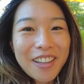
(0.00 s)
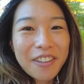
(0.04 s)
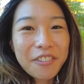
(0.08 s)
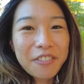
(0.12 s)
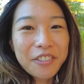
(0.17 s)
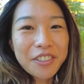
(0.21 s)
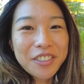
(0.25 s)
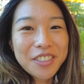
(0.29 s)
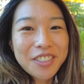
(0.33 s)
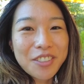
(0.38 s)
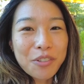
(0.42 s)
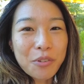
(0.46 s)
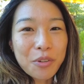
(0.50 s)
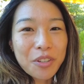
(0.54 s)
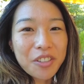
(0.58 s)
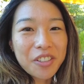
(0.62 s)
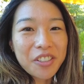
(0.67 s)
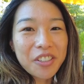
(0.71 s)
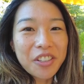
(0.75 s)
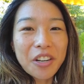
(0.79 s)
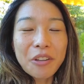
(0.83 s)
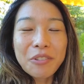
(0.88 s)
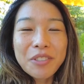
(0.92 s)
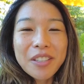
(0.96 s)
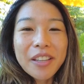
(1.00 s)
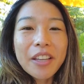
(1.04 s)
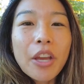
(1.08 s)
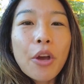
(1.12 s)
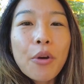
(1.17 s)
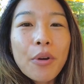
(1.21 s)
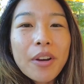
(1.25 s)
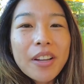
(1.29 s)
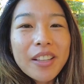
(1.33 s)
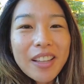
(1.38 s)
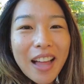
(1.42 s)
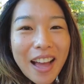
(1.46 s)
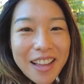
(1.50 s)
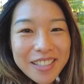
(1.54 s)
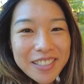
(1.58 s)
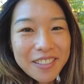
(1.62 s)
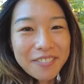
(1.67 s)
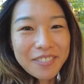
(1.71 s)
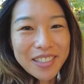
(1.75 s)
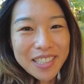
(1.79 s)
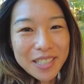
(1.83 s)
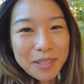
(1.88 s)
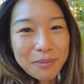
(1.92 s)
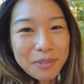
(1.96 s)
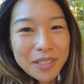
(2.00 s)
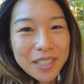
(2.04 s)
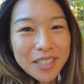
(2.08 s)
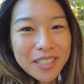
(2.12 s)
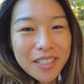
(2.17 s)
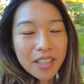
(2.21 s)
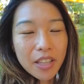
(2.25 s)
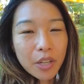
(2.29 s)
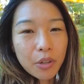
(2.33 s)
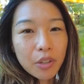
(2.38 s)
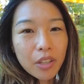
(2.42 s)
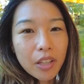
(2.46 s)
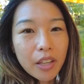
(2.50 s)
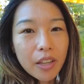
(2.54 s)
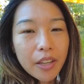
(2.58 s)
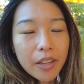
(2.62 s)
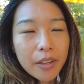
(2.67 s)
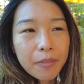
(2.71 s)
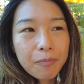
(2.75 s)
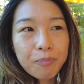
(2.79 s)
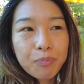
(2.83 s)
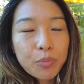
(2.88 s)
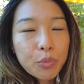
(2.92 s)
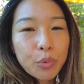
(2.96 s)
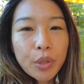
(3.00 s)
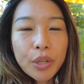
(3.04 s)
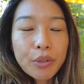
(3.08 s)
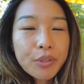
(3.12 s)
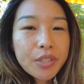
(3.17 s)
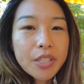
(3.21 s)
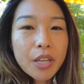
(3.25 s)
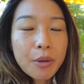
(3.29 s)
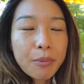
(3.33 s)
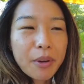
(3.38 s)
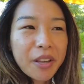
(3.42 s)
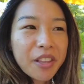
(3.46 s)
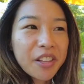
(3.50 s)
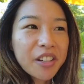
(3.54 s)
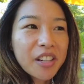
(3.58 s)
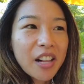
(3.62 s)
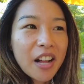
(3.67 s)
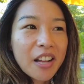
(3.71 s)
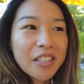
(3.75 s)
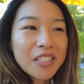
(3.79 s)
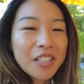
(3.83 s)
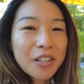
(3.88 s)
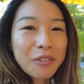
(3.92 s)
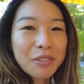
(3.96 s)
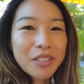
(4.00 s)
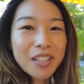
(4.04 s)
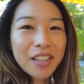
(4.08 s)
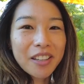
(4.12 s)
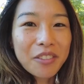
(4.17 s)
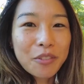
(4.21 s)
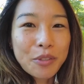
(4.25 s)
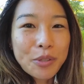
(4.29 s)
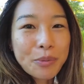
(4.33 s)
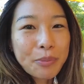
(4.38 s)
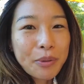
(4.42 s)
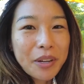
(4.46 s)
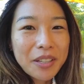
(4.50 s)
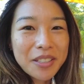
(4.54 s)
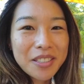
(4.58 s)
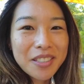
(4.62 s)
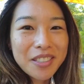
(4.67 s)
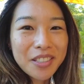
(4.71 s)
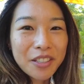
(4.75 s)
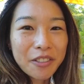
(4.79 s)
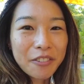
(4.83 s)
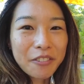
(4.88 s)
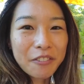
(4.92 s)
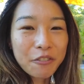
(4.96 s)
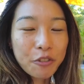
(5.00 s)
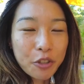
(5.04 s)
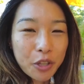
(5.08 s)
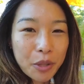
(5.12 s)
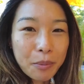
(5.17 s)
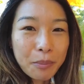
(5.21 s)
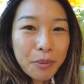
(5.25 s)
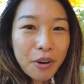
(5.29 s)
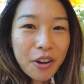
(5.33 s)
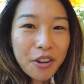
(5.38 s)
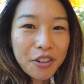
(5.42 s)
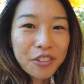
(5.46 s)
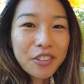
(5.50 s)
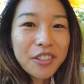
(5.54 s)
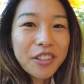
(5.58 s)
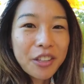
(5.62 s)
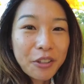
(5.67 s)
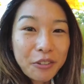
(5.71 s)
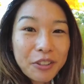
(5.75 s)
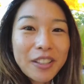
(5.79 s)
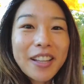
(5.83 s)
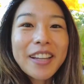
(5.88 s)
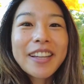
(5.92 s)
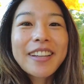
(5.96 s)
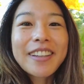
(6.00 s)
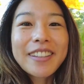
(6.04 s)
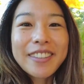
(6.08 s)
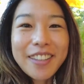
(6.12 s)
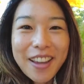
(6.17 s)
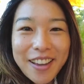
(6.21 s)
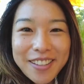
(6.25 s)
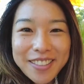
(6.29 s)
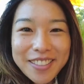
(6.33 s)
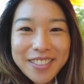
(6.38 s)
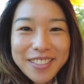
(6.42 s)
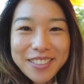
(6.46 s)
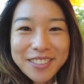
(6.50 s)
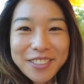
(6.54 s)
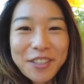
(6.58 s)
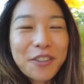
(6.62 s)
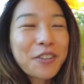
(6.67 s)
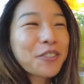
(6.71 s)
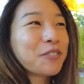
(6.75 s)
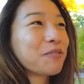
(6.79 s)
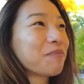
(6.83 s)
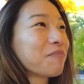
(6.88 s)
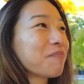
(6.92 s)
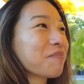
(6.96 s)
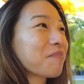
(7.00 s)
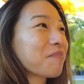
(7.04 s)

I first ordered and I was like, oh, a glass of this please. And they were like, we don't sell by the glass. And I was like, those prices are for the bottle. And they were like, yes. So